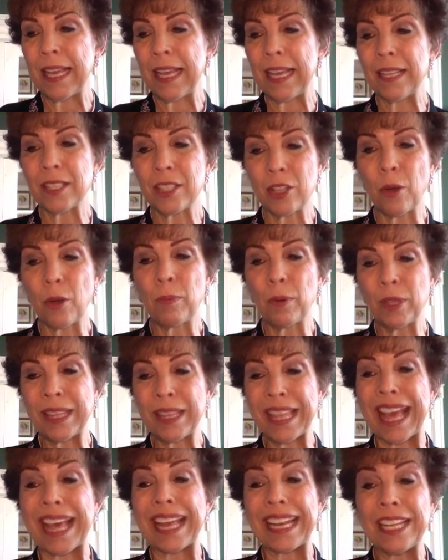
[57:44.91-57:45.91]
And so put
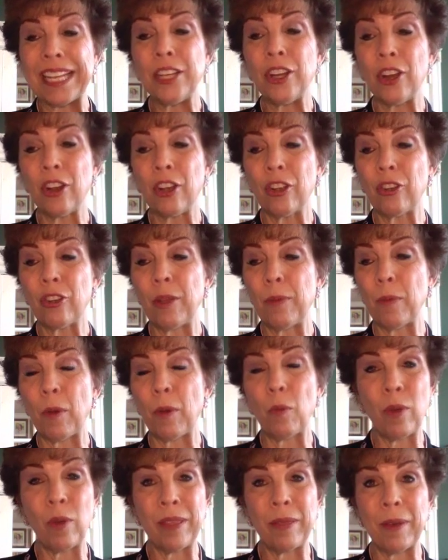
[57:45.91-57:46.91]
that in your
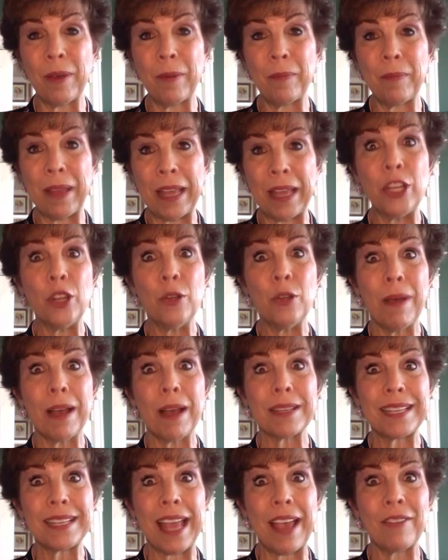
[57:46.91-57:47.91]
agreement with them. And you
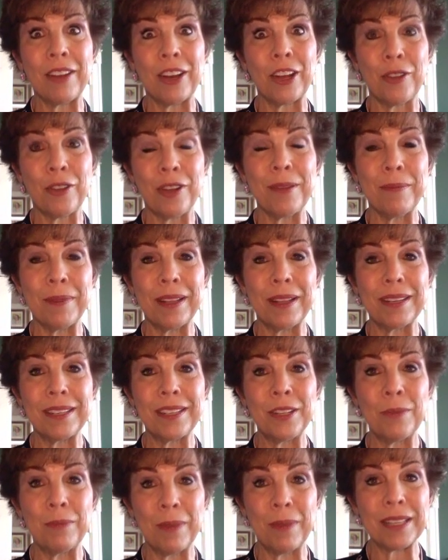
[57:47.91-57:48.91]
must have an agreement.
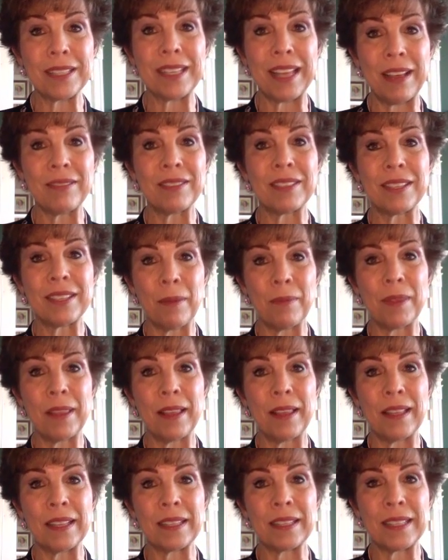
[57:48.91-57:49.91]
You must have
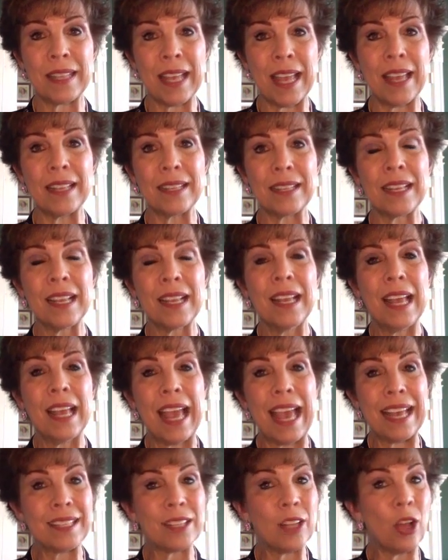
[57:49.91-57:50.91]
something that
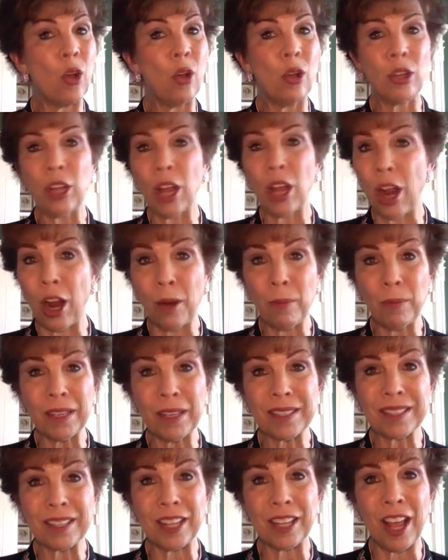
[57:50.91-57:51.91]
has a hold
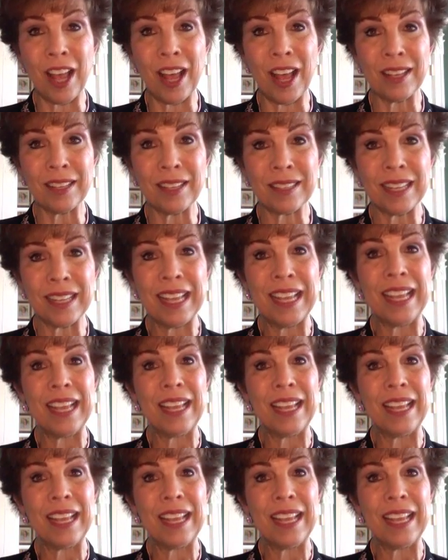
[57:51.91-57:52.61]
harmless clause.